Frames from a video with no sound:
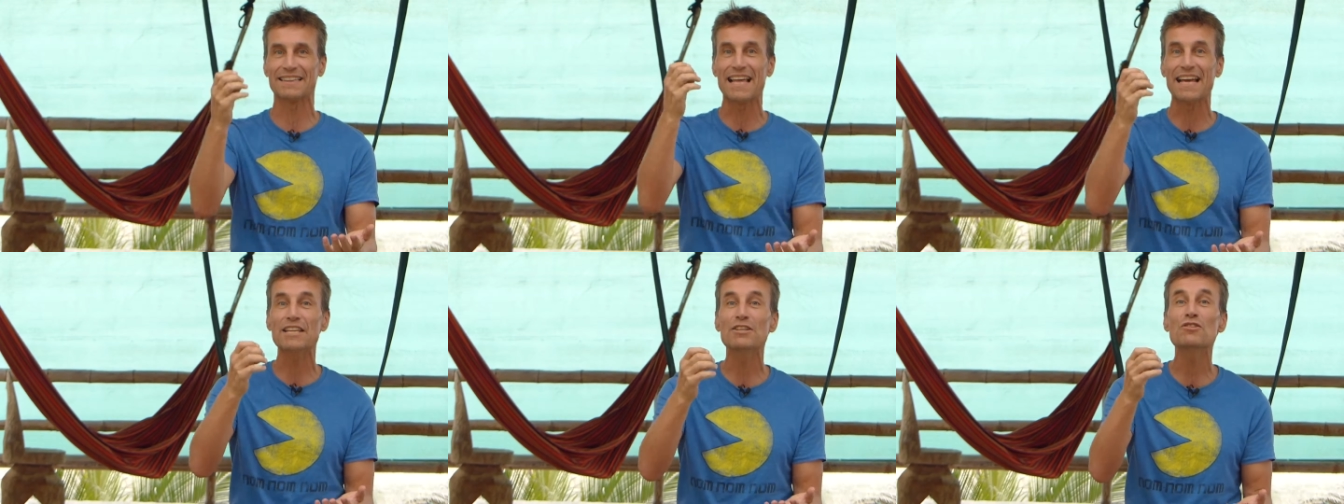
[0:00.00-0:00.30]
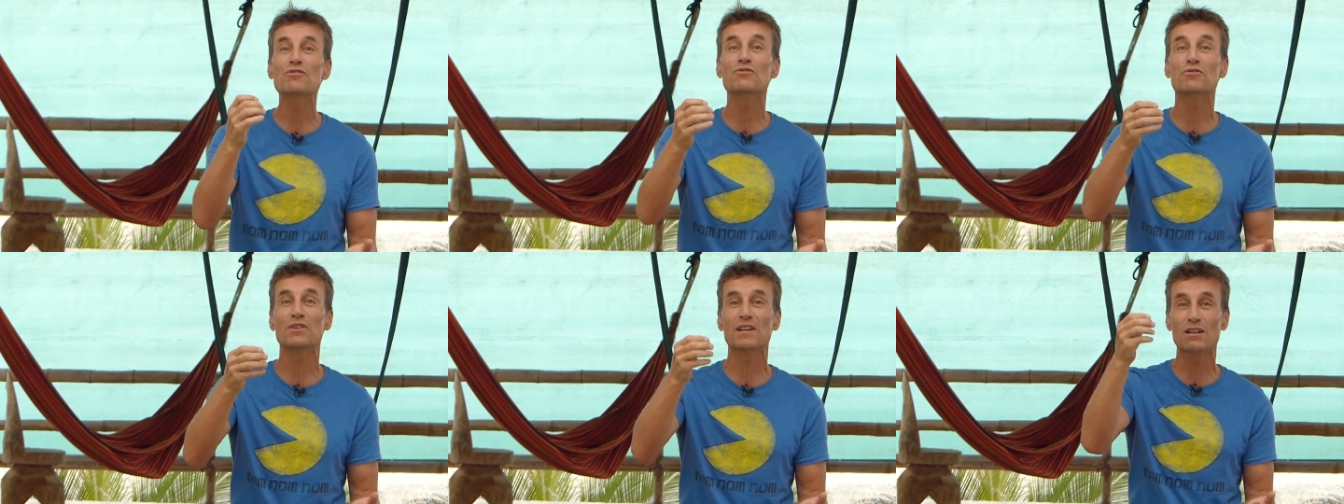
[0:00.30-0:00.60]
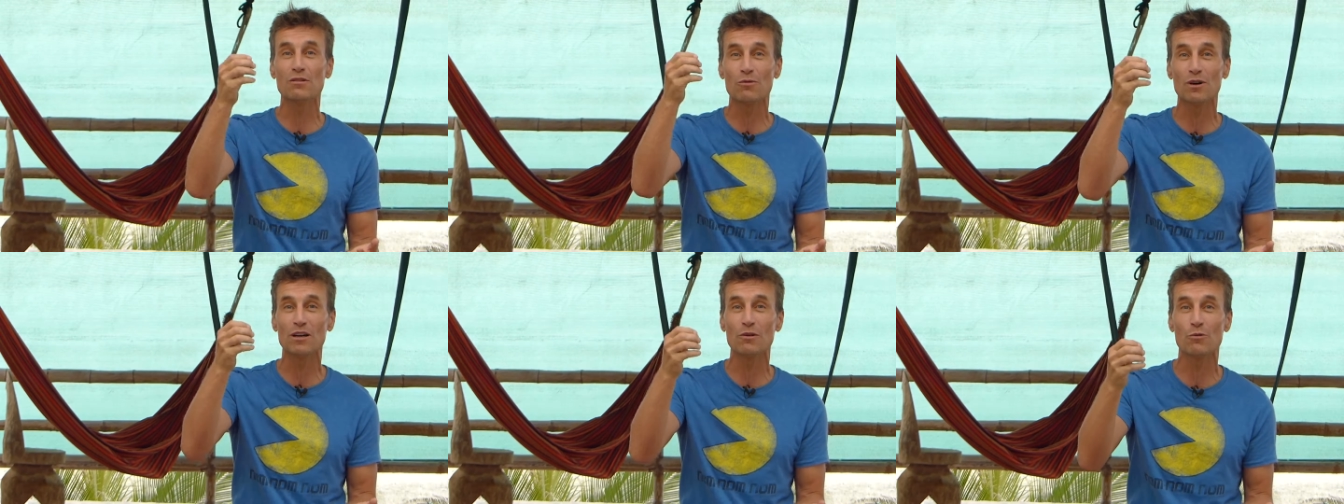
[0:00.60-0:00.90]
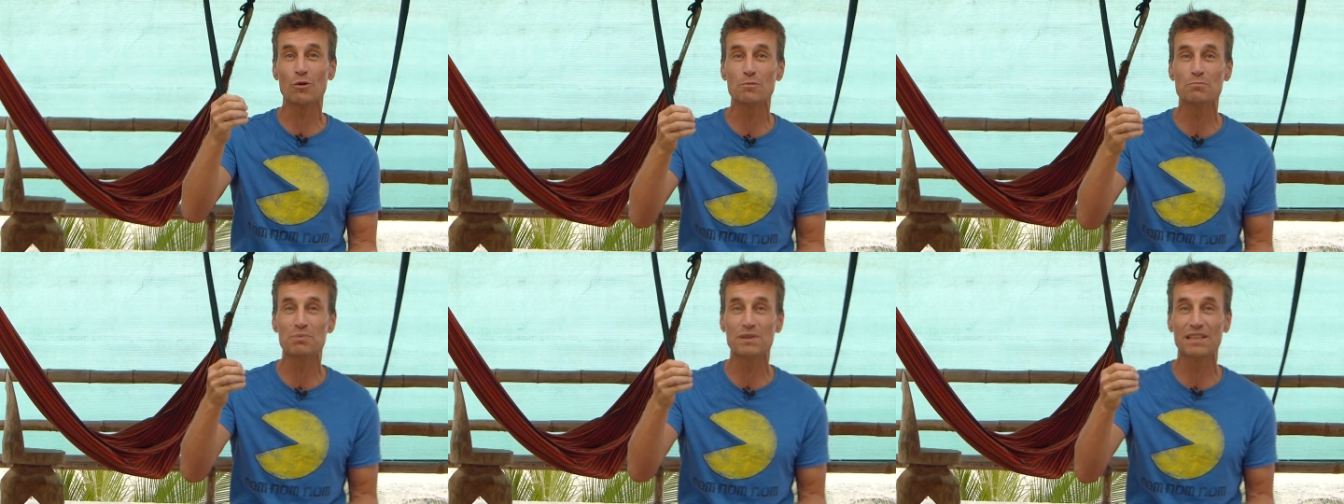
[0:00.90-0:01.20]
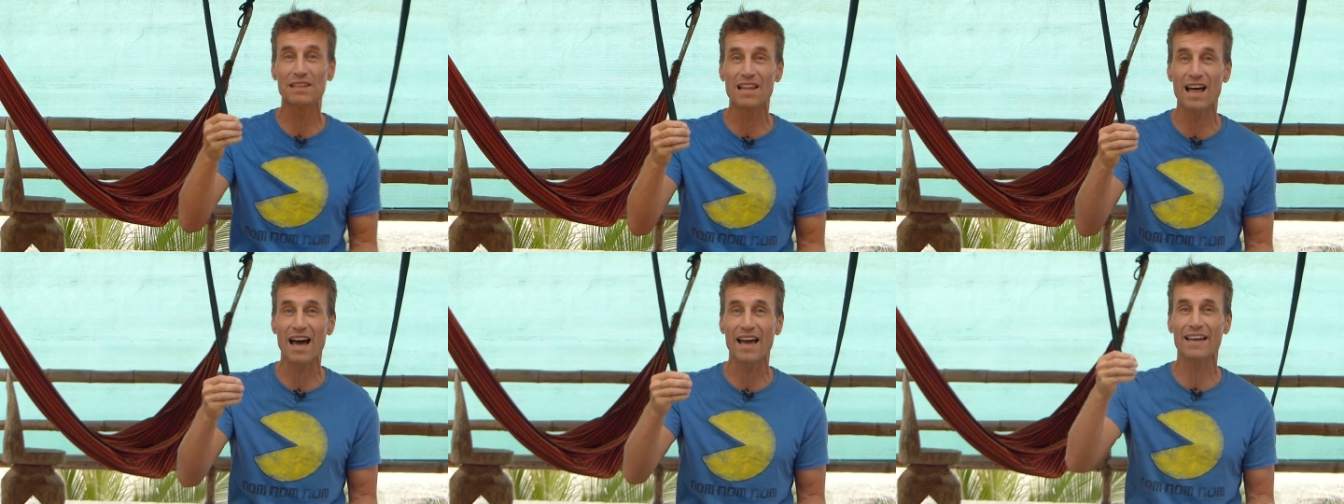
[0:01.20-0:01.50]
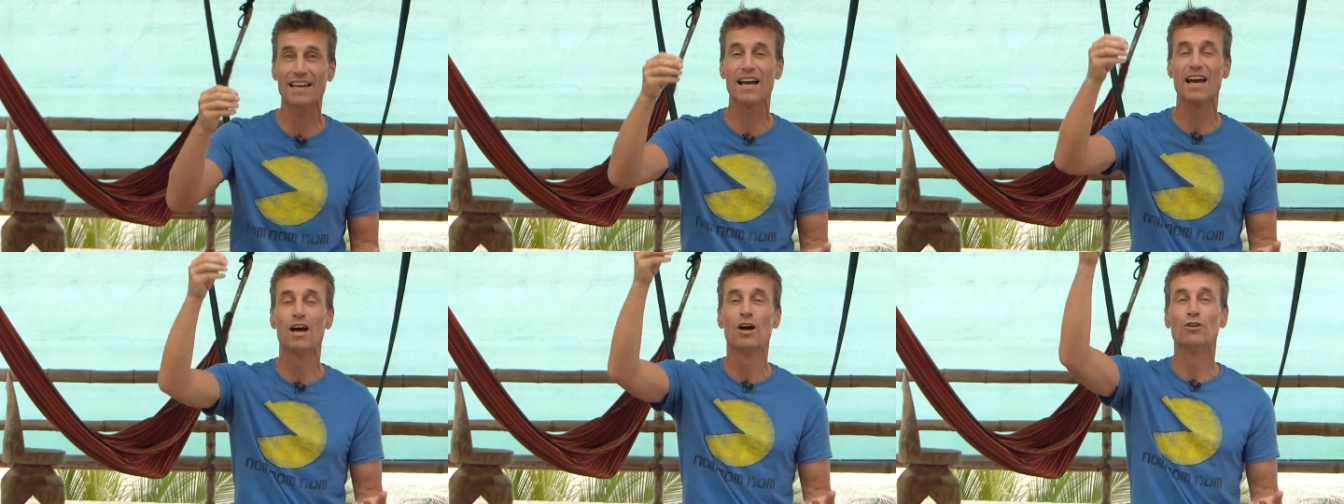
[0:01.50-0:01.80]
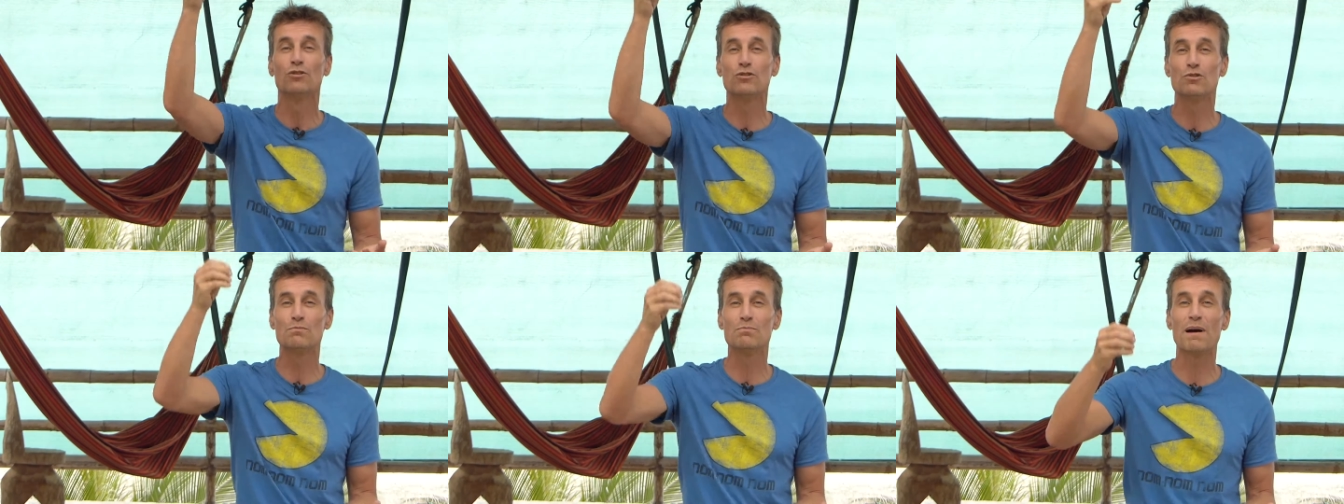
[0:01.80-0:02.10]
Then you feel what it would be like
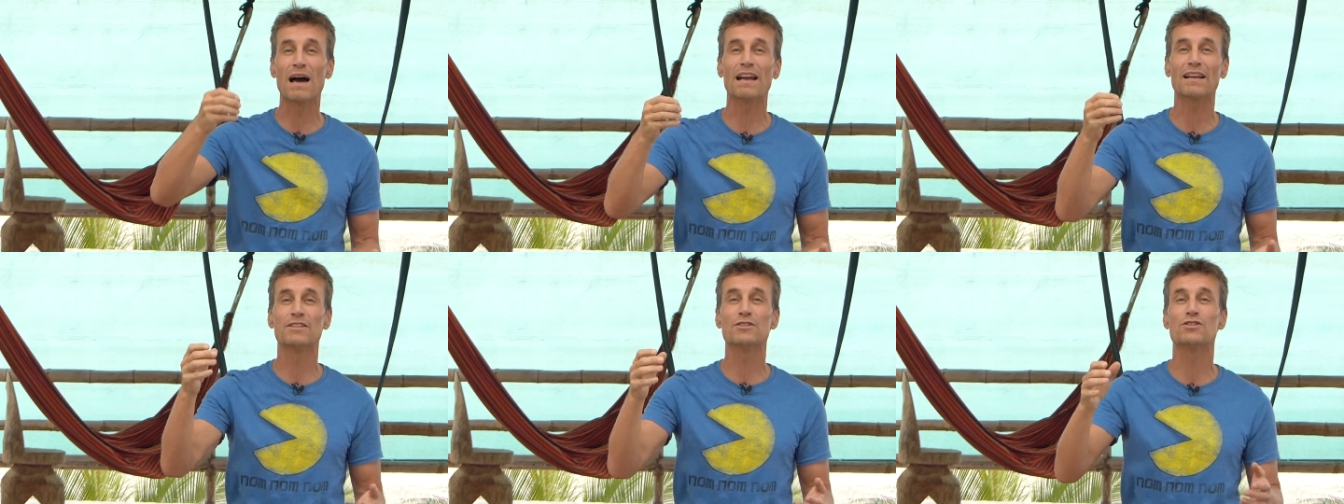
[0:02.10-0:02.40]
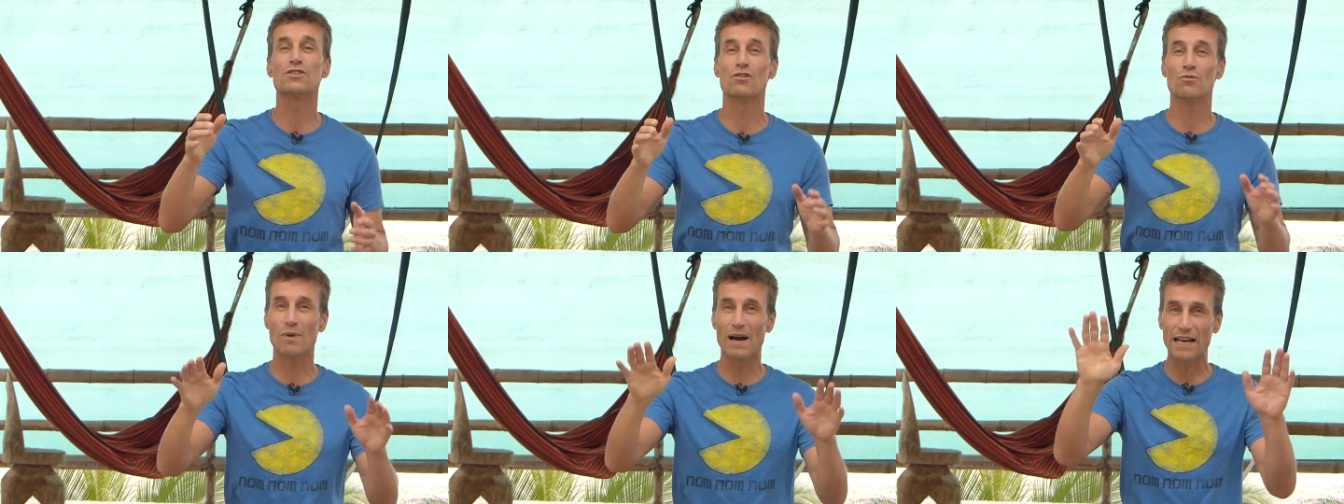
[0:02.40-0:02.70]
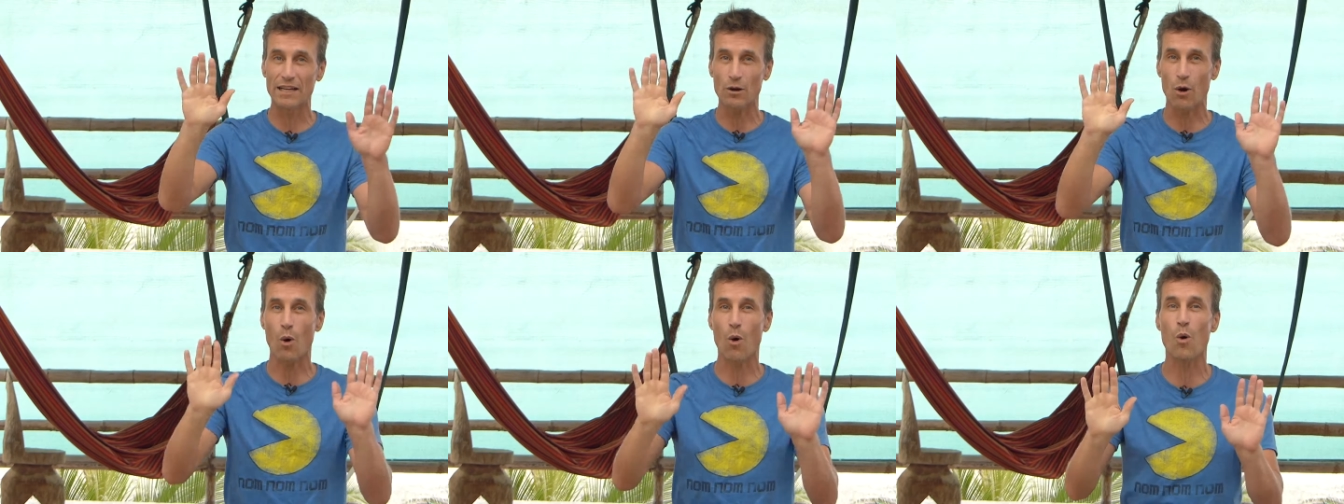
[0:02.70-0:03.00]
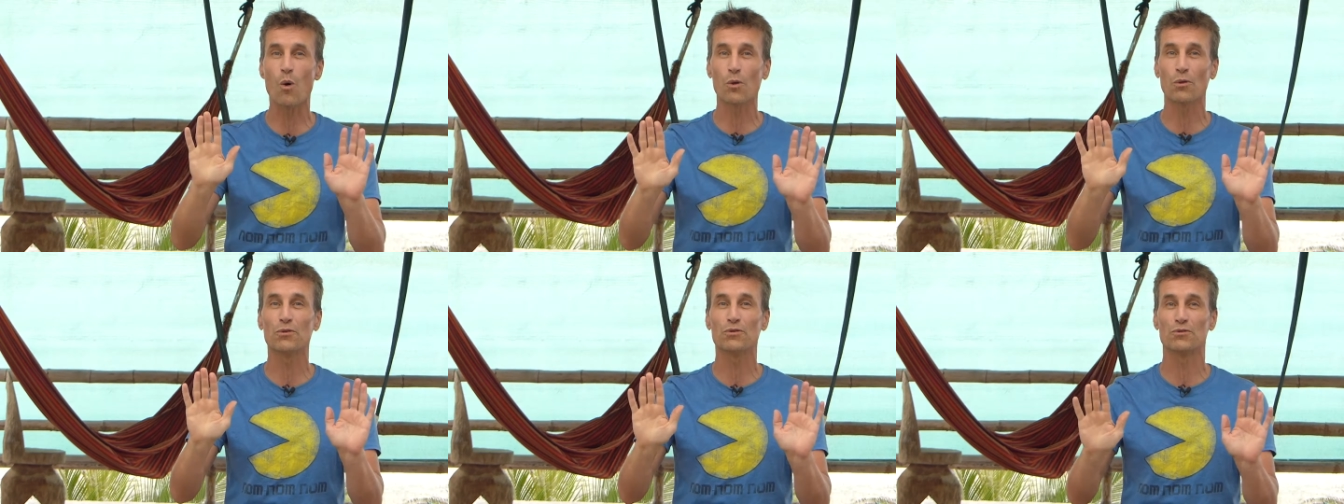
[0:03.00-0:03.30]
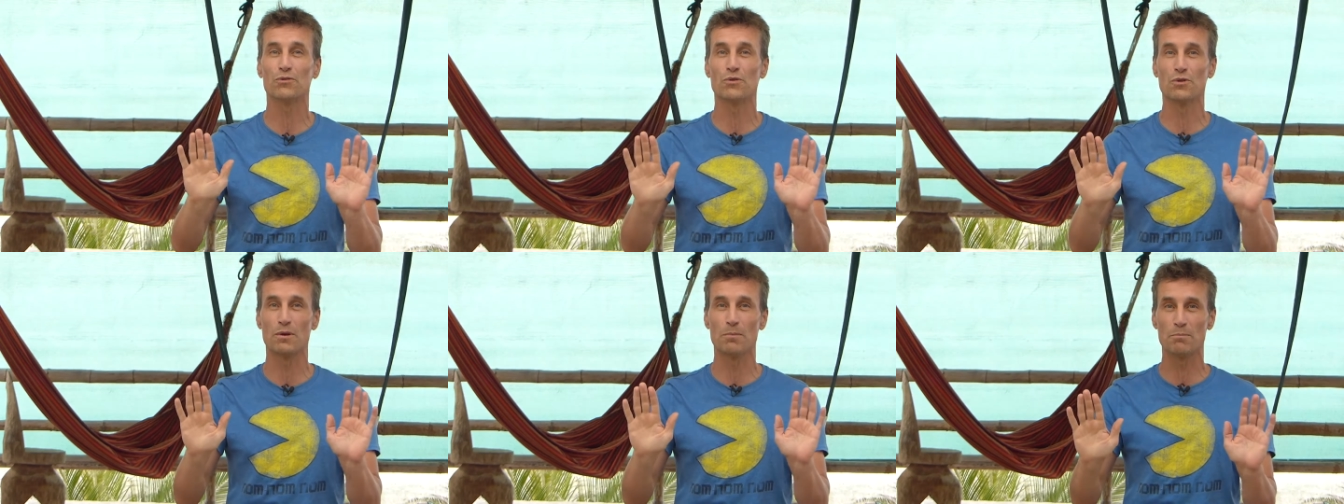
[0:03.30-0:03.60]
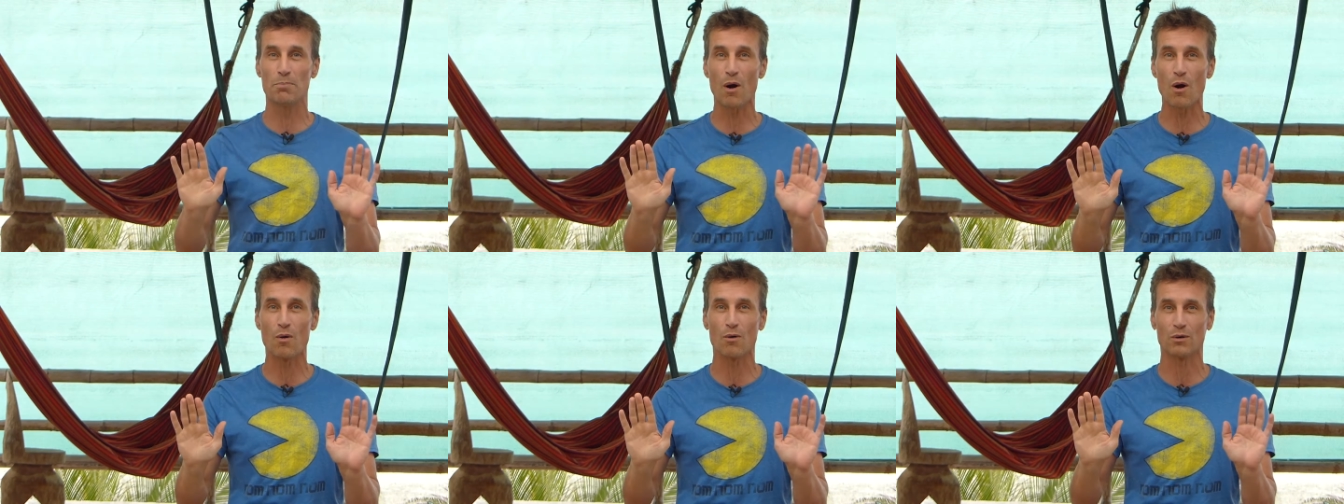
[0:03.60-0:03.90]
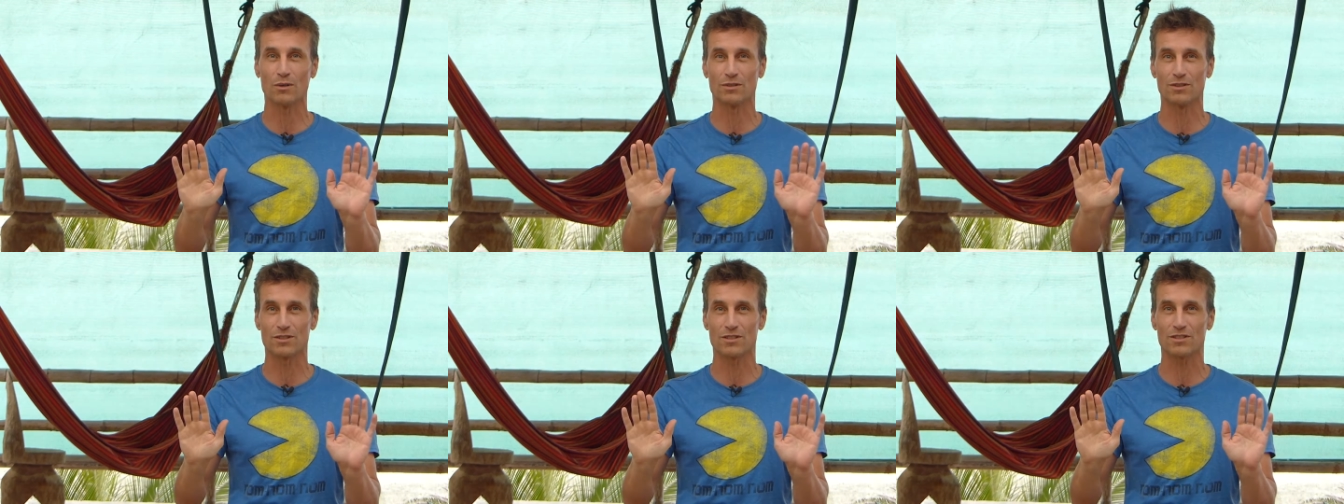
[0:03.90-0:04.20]
to balance your weight all through the
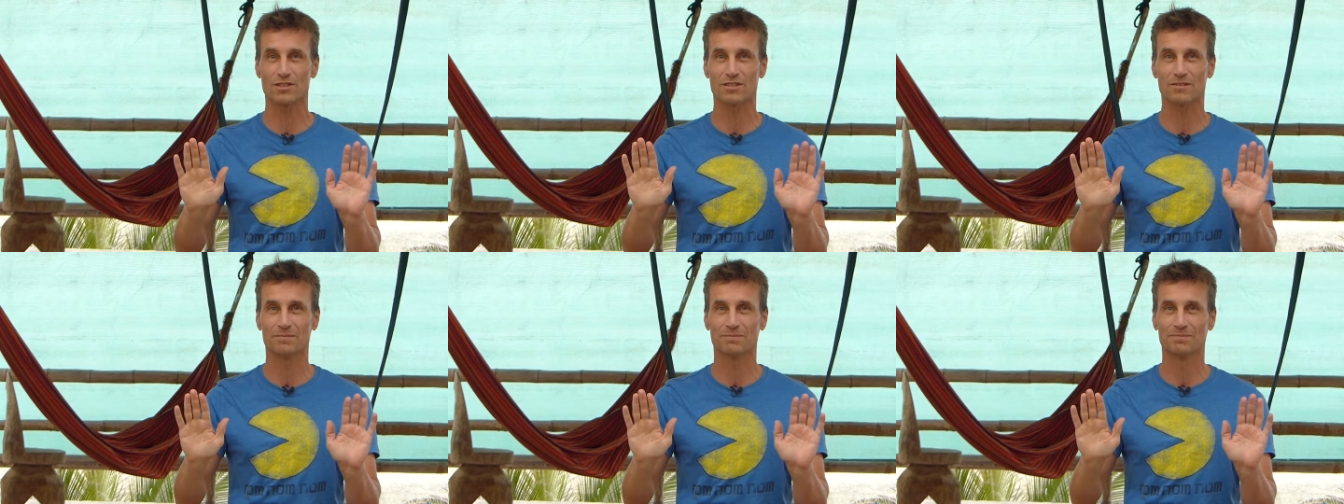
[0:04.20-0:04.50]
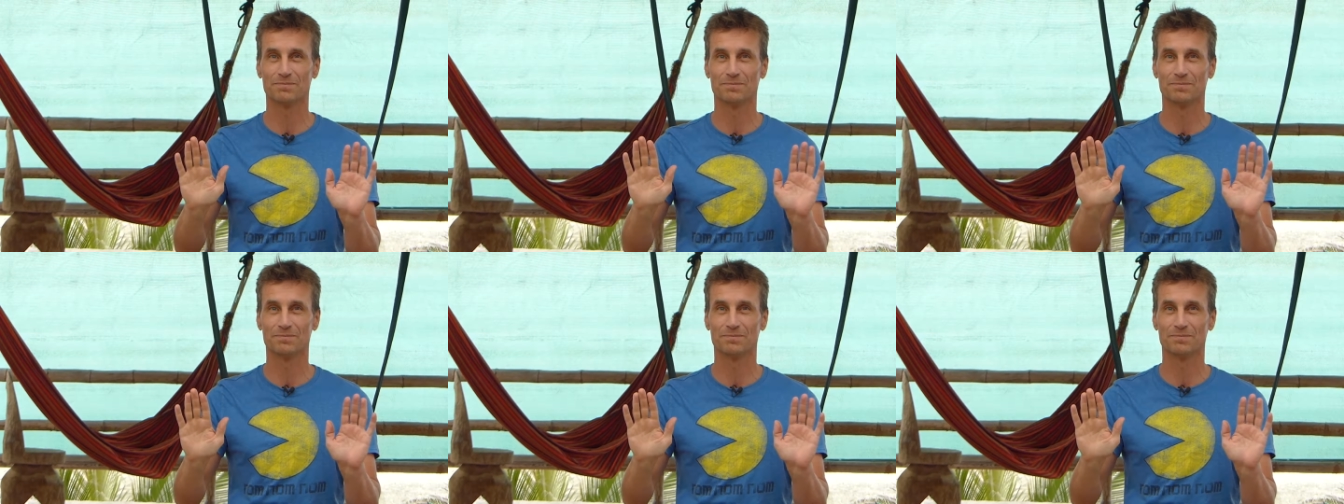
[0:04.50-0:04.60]
bones.